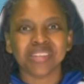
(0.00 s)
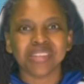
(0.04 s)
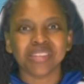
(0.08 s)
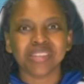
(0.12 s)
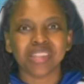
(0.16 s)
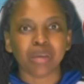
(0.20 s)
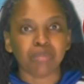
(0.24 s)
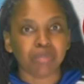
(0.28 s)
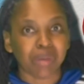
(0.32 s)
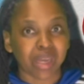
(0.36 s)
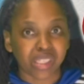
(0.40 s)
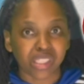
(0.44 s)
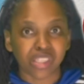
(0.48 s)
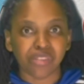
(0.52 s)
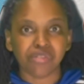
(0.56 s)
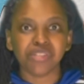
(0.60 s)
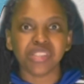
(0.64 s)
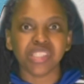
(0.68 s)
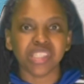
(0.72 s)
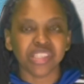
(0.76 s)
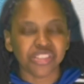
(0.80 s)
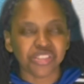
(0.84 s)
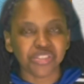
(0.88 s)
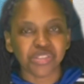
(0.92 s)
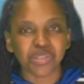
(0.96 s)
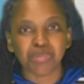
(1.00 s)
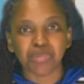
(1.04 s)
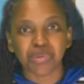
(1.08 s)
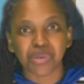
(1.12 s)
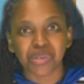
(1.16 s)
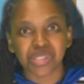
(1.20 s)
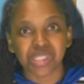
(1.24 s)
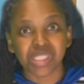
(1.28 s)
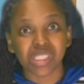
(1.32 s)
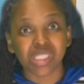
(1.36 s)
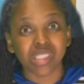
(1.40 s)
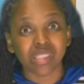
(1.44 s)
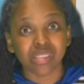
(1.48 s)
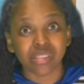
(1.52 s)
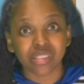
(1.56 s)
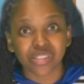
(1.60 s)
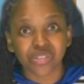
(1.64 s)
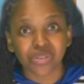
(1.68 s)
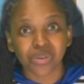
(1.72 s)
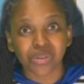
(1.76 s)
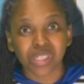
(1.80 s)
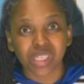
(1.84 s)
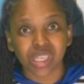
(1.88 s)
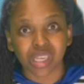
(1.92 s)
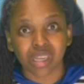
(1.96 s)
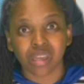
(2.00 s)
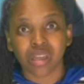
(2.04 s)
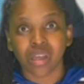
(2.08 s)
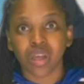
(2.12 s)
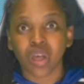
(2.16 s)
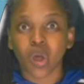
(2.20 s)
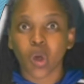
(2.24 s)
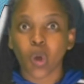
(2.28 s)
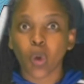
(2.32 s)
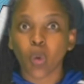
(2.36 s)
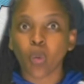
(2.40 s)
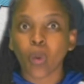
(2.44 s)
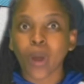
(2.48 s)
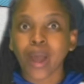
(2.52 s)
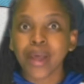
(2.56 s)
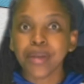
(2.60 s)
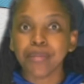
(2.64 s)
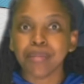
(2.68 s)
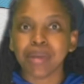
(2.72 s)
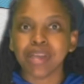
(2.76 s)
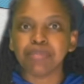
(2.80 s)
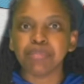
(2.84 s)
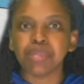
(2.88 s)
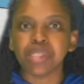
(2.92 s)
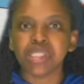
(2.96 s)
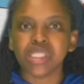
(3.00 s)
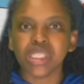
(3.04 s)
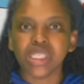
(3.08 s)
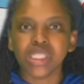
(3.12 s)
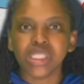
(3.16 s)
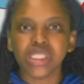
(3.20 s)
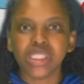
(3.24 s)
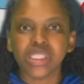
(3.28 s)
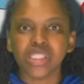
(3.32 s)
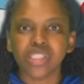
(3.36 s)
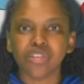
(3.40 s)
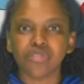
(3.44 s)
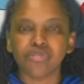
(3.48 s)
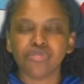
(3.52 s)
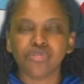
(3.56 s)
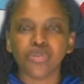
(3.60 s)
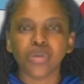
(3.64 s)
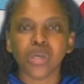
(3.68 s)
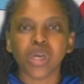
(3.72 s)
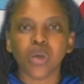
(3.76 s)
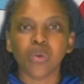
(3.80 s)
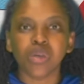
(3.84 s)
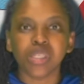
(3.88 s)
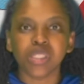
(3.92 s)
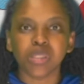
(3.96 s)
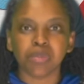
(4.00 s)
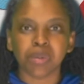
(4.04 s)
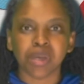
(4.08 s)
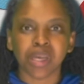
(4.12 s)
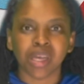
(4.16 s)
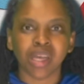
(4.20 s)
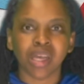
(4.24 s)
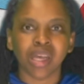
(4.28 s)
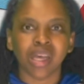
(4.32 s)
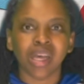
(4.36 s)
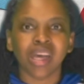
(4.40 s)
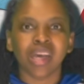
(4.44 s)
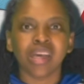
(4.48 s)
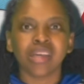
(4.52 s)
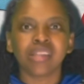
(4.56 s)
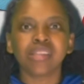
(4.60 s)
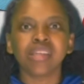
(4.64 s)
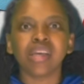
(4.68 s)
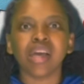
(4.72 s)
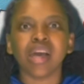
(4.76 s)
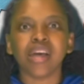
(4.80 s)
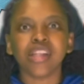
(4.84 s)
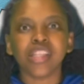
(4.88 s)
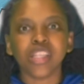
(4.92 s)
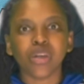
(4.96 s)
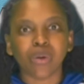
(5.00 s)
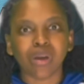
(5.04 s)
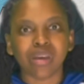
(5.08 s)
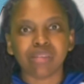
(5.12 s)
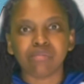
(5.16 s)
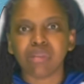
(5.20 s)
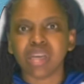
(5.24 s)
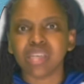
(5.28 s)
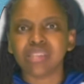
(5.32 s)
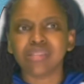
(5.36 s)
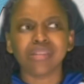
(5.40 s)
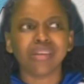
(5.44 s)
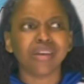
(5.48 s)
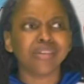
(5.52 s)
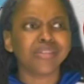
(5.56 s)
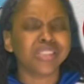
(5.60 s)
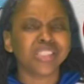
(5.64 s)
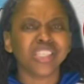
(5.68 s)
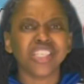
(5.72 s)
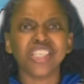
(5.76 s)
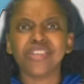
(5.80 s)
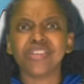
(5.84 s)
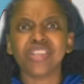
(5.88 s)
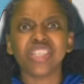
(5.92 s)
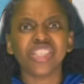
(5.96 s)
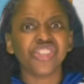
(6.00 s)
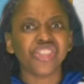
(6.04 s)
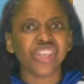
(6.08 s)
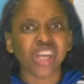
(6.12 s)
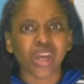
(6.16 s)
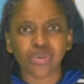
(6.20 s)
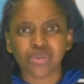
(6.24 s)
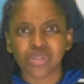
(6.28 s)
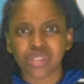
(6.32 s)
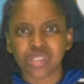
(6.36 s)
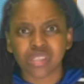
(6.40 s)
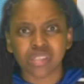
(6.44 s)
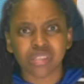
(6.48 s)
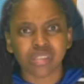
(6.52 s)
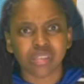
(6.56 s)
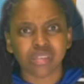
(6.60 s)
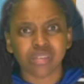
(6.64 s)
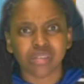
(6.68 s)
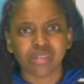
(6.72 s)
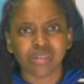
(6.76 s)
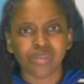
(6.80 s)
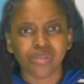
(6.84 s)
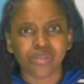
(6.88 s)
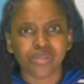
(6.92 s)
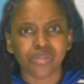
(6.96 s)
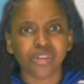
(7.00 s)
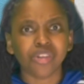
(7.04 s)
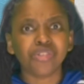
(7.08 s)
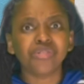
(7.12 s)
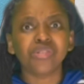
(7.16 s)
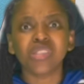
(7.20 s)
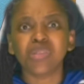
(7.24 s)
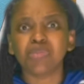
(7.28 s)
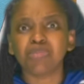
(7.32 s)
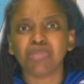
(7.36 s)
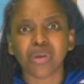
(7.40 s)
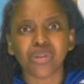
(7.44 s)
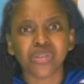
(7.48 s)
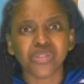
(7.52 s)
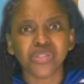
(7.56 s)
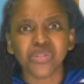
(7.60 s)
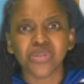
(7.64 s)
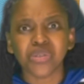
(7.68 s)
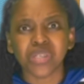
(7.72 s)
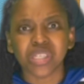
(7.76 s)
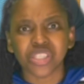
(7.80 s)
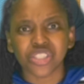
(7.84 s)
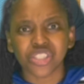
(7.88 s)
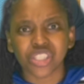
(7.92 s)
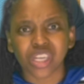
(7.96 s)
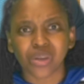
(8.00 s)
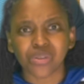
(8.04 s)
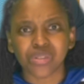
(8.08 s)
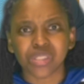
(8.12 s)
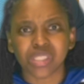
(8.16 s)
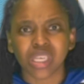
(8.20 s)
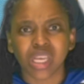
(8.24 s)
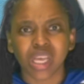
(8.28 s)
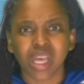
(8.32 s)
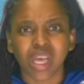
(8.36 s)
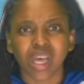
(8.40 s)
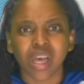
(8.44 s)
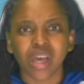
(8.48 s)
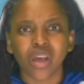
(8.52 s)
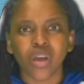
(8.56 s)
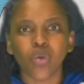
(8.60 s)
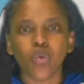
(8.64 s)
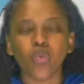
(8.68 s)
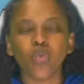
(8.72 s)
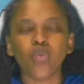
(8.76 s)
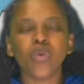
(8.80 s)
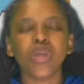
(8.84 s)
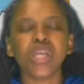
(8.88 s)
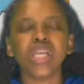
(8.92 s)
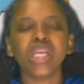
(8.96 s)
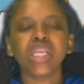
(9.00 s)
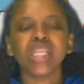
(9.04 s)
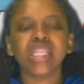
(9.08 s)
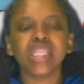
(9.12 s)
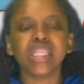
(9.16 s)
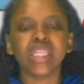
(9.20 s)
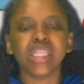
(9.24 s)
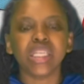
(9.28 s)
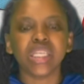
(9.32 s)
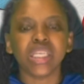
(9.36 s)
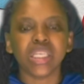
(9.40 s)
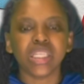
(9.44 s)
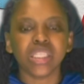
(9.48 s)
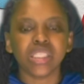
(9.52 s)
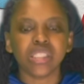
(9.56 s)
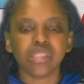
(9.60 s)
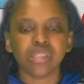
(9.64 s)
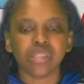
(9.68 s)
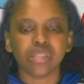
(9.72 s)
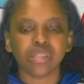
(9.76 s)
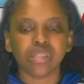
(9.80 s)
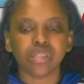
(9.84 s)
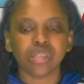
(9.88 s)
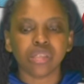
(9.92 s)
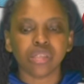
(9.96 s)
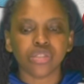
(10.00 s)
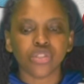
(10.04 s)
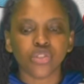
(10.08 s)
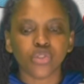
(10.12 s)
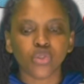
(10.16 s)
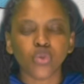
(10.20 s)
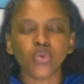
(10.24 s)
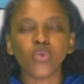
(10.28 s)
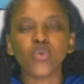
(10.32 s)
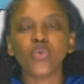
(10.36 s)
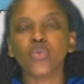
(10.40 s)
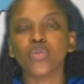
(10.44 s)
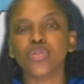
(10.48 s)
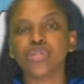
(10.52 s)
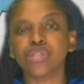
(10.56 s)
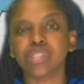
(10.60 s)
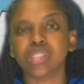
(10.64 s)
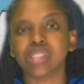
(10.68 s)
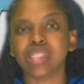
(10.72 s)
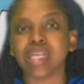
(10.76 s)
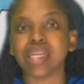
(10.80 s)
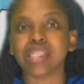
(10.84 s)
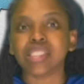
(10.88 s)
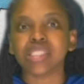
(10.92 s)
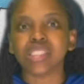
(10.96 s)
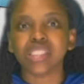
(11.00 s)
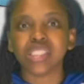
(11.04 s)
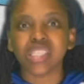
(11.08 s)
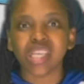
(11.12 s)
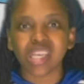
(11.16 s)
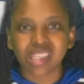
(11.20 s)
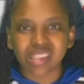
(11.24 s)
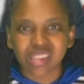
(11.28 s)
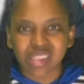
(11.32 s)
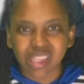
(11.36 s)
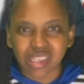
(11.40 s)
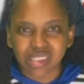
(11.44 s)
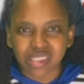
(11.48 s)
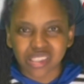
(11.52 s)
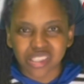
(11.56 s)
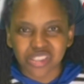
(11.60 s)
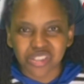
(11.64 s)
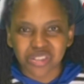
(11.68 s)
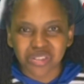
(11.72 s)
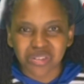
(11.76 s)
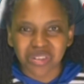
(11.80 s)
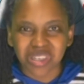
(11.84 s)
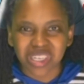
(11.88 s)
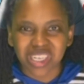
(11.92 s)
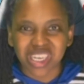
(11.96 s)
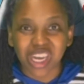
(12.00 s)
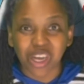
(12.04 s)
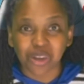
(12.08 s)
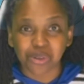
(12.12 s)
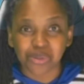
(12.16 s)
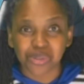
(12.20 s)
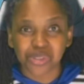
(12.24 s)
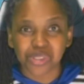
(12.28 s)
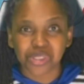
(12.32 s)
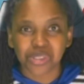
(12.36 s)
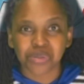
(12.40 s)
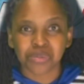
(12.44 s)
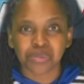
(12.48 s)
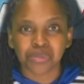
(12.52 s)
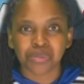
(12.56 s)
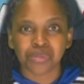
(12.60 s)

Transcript: they might have sensory processing disorder. One might be sensitive to a whisper. The other one might not hear a shout, not respond to a shout. We need schools that take that into account.